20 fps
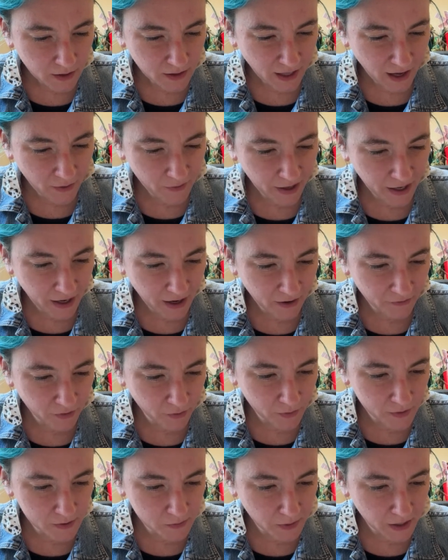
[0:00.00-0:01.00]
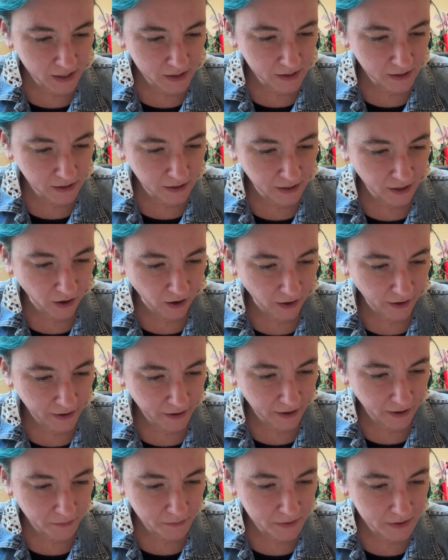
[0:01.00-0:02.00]
And that way everyone's basically
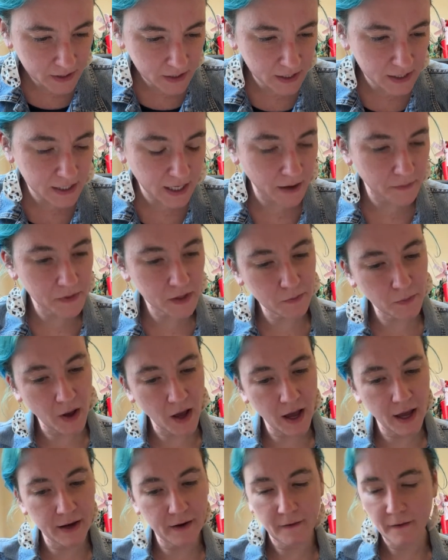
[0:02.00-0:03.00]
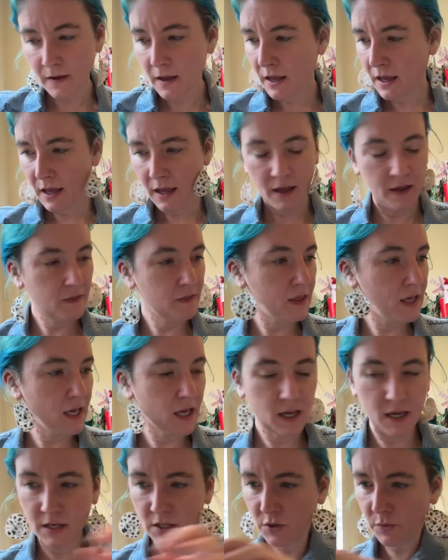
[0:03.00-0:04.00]
caught up to the same spot. And
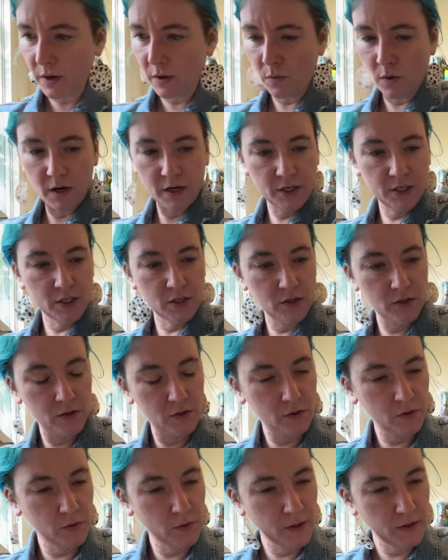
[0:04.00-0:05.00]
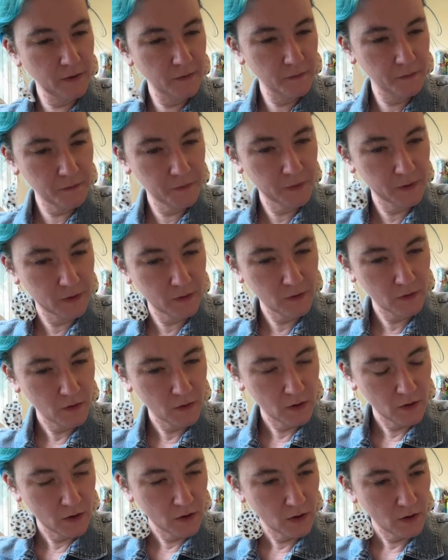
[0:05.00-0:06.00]
then do I want to do
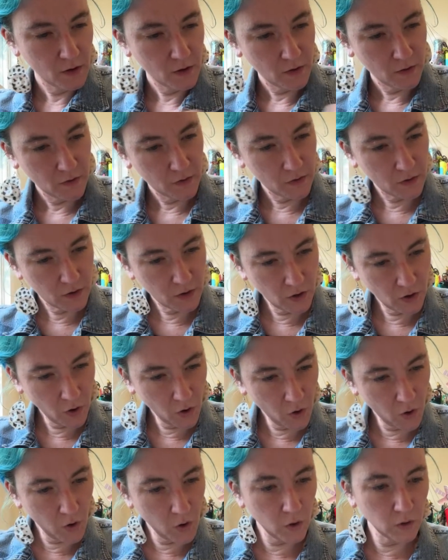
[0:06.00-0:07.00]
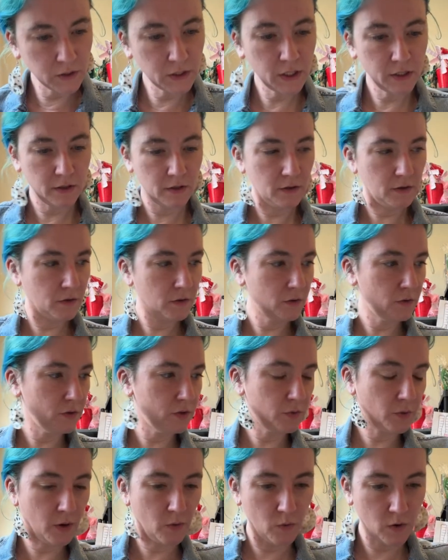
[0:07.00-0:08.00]
the gold
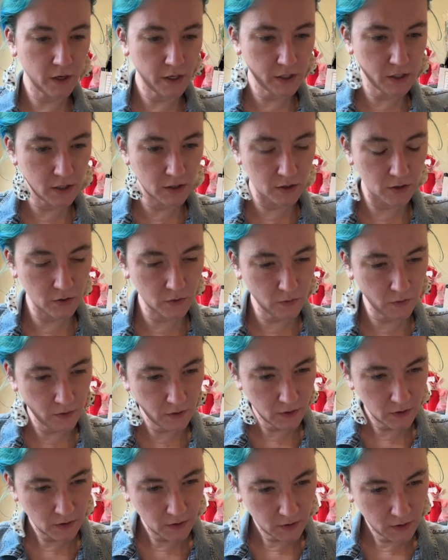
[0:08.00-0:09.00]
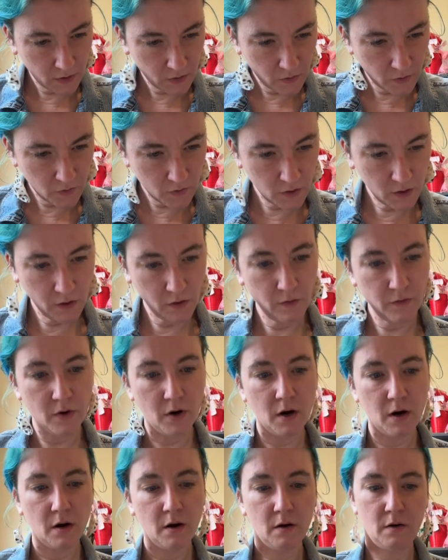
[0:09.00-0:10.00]
or do I want to do
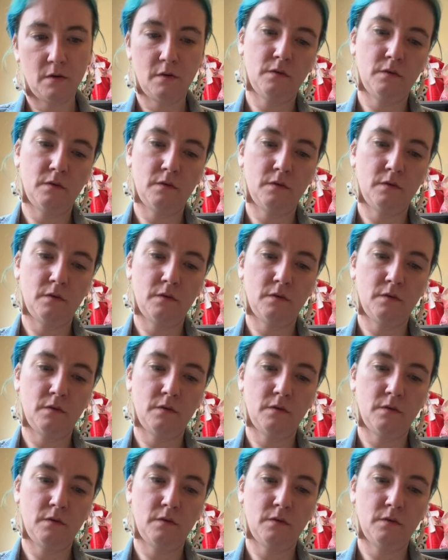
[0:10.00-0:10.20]
silver?